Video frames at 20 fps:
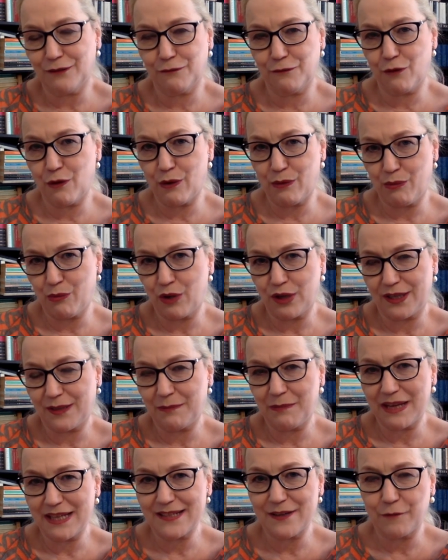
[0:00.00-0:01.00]
for what it
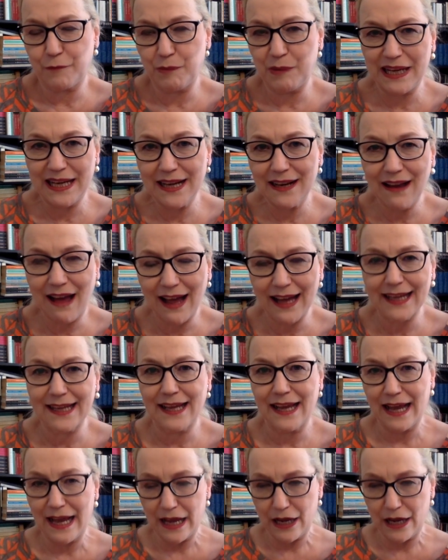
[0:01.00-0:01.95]
must have been like